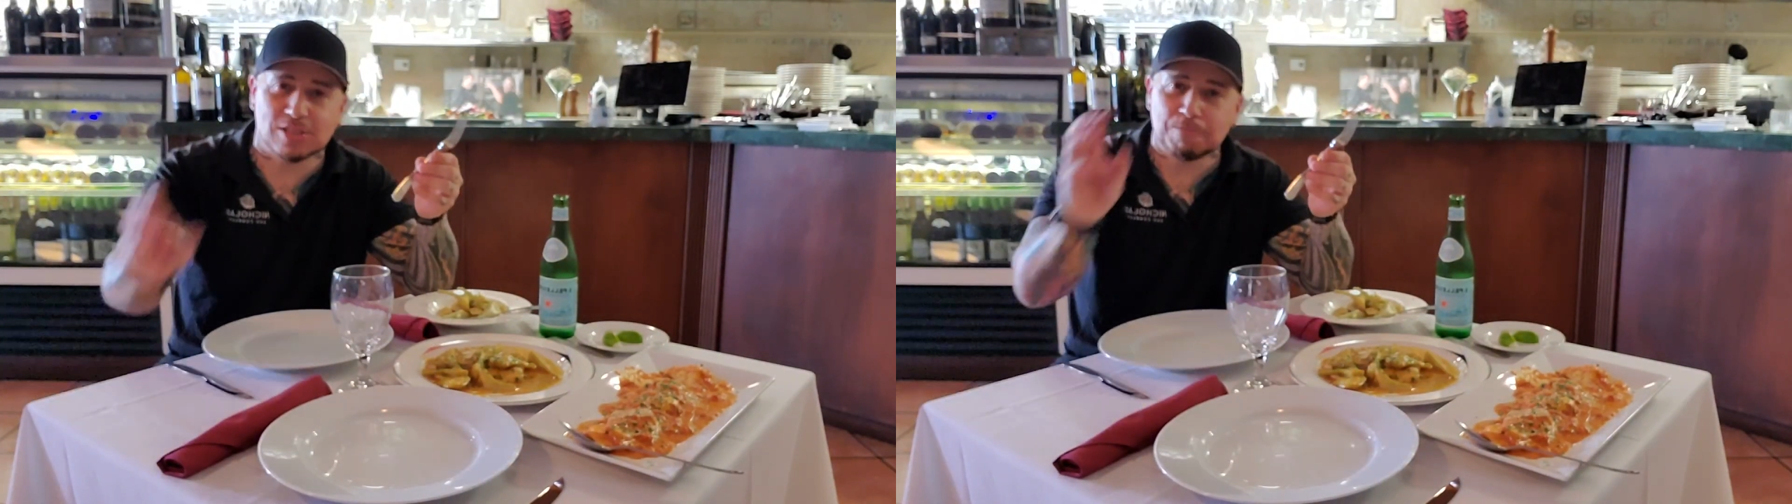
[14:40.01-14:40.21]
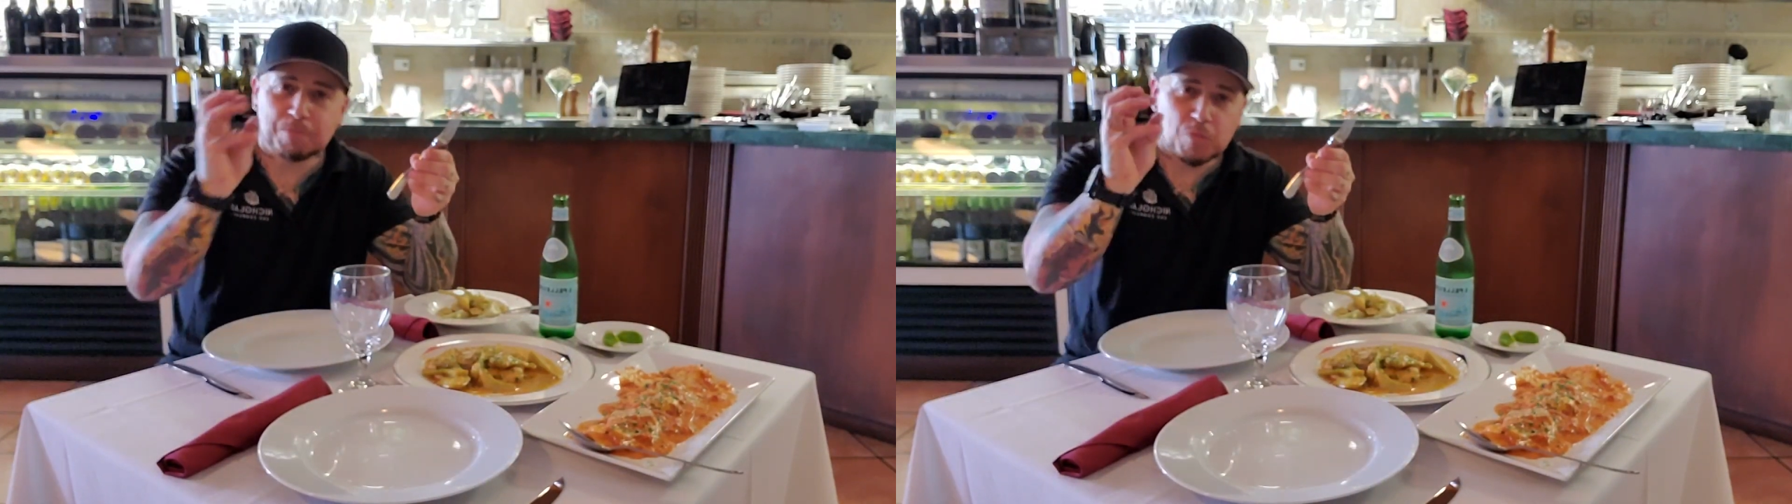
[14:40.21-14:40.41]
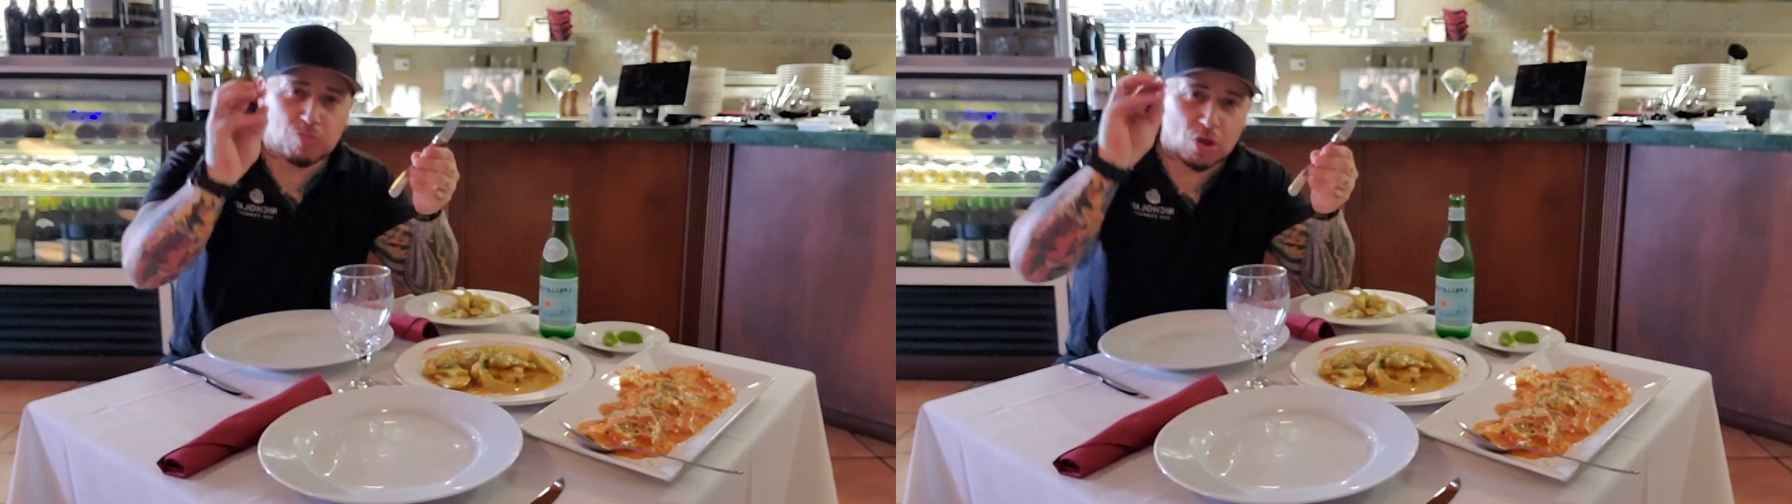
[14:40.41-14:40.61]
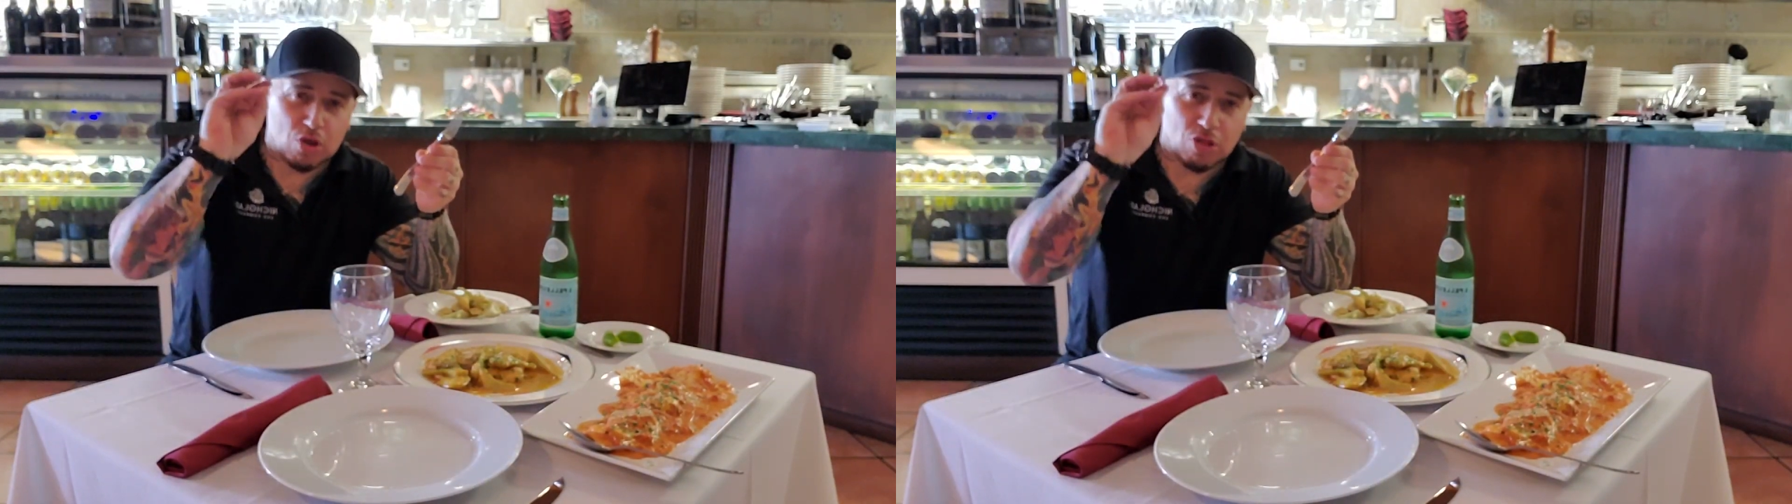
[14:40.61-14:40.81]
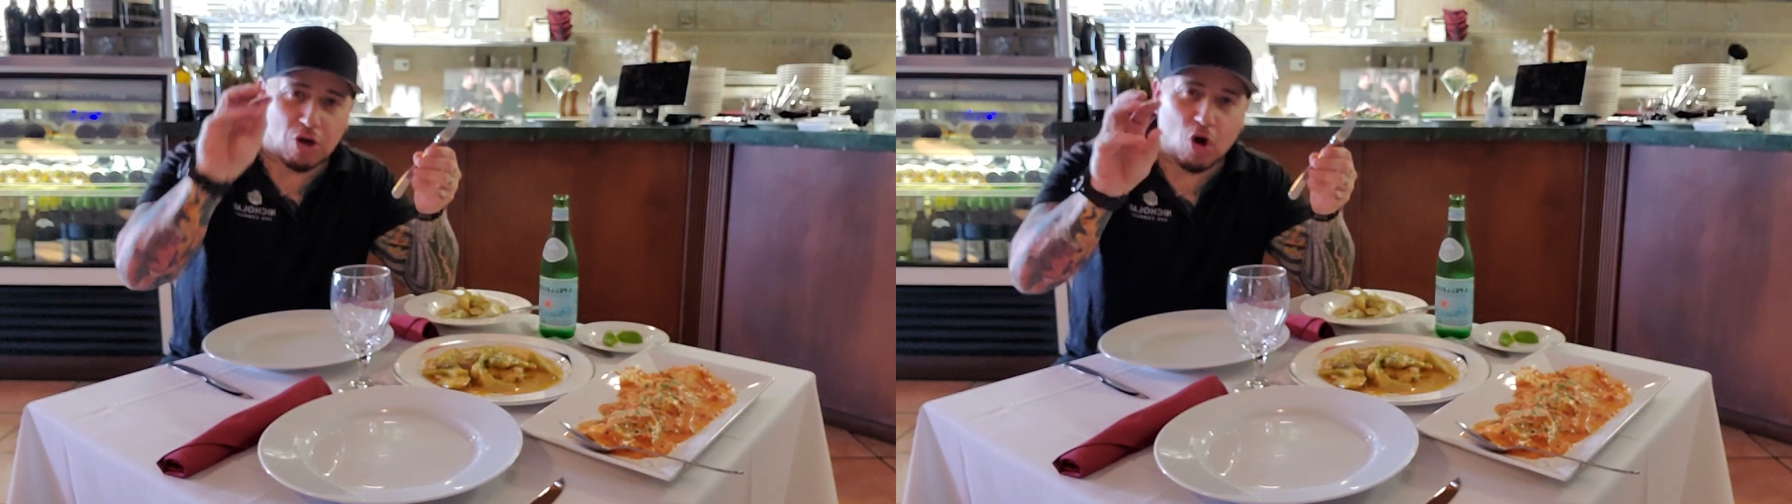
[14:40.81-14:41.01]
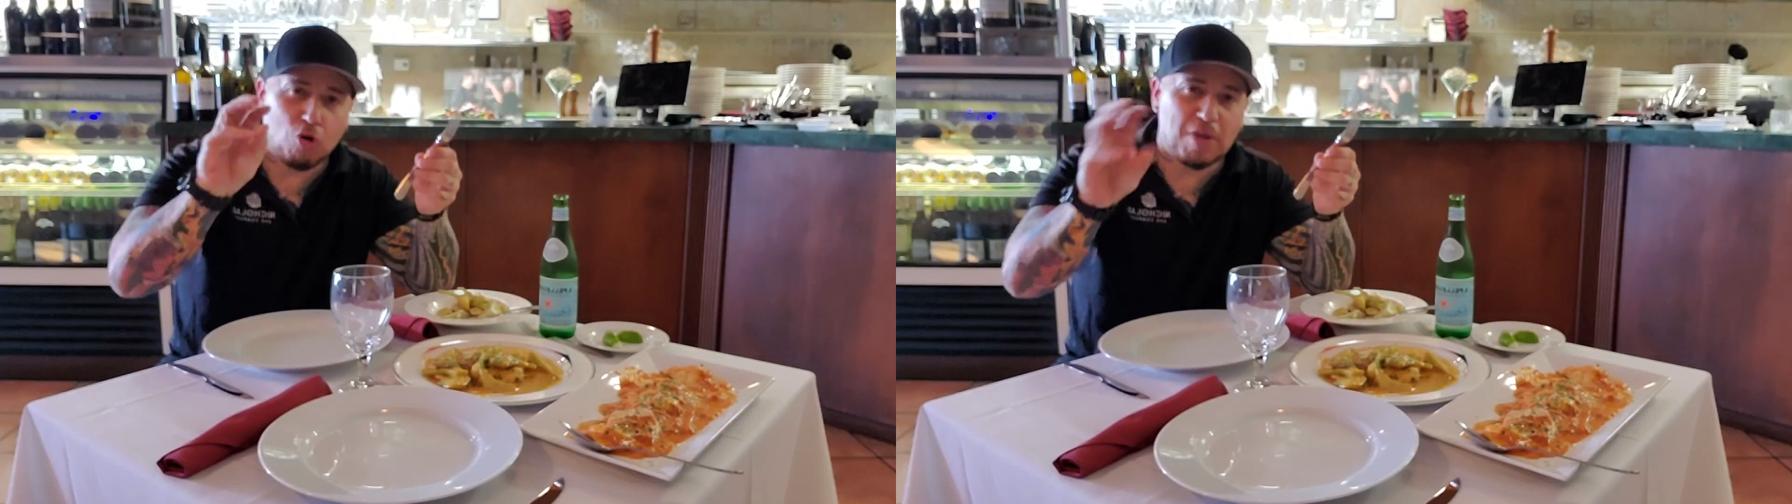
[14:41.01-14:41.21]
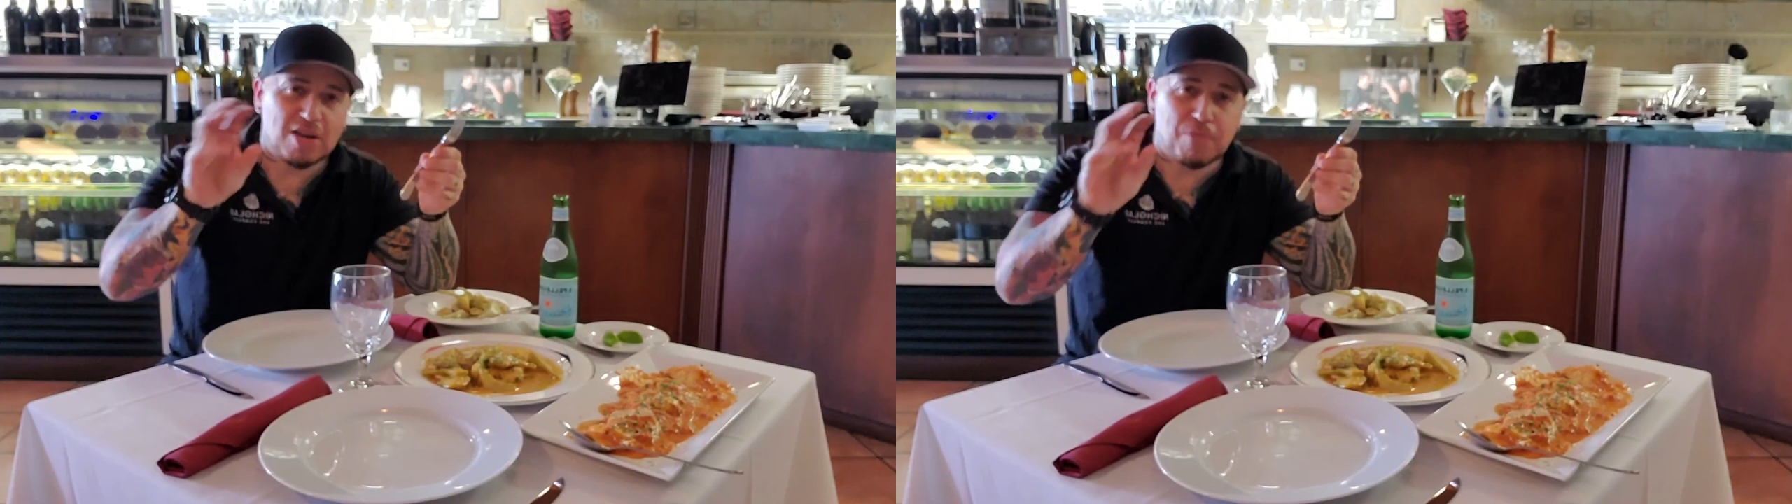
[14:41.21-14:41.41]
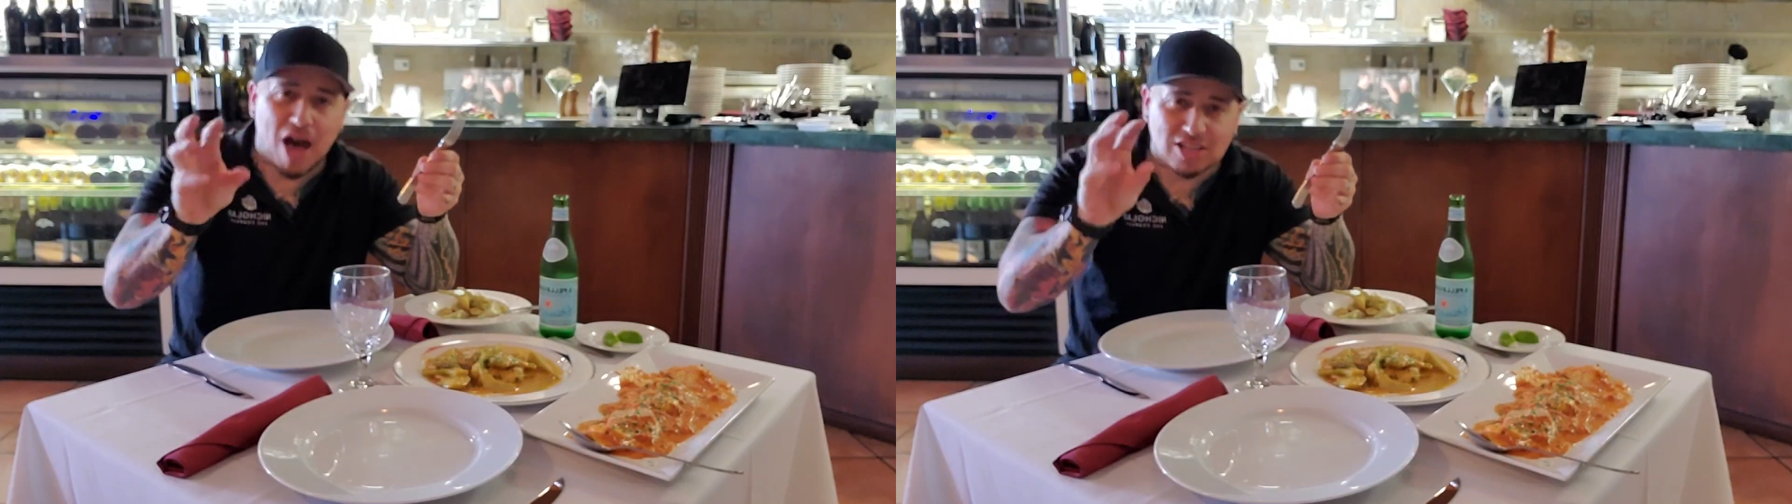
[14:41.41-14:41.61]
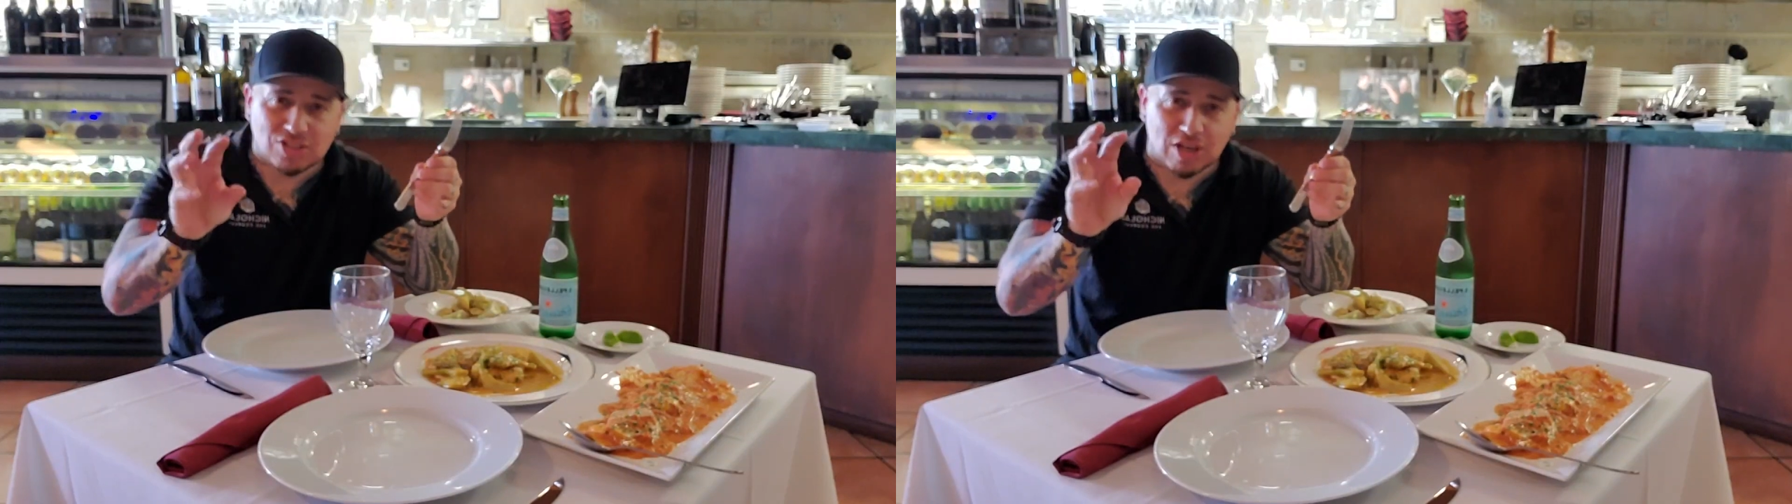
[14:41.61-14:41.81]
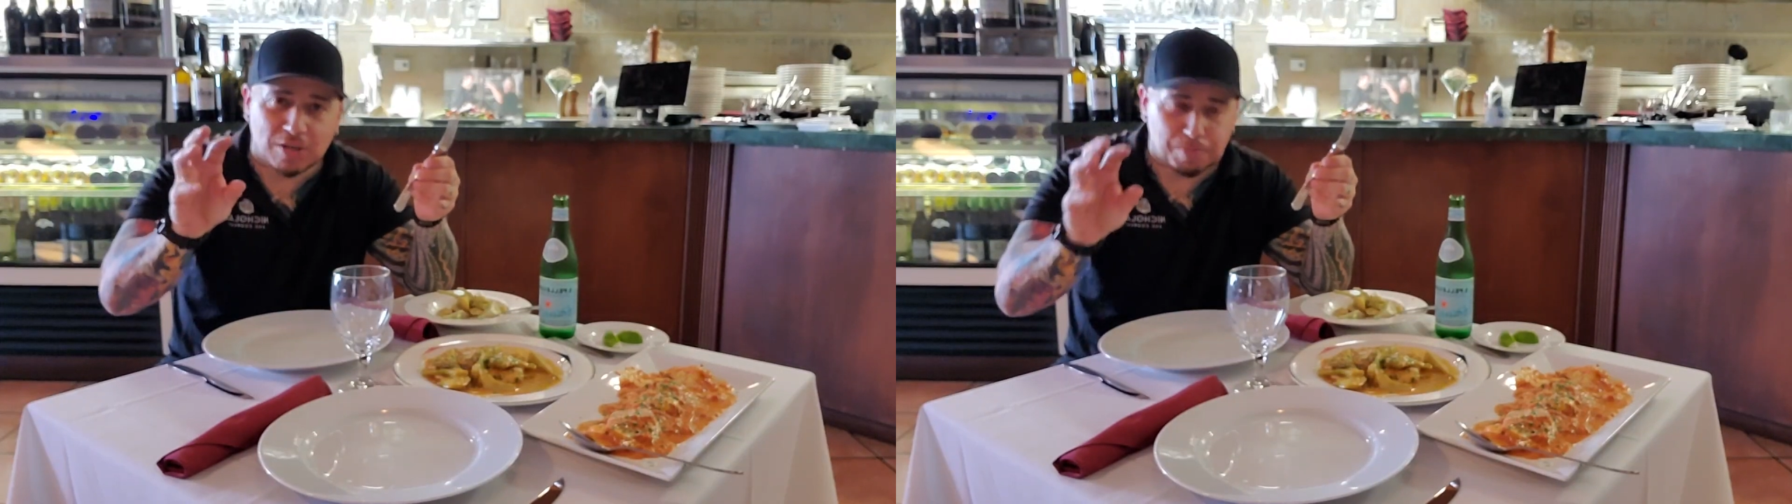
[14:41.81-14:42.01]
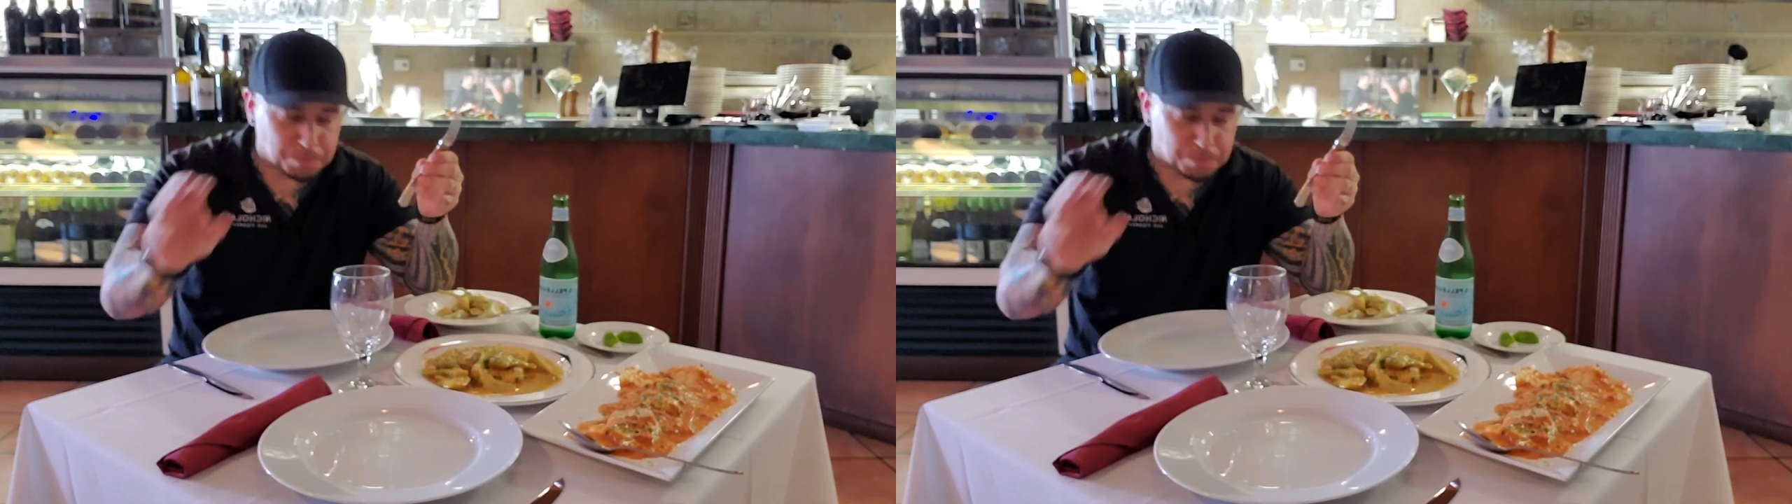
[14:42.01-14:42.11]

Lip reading: The homemade pasta,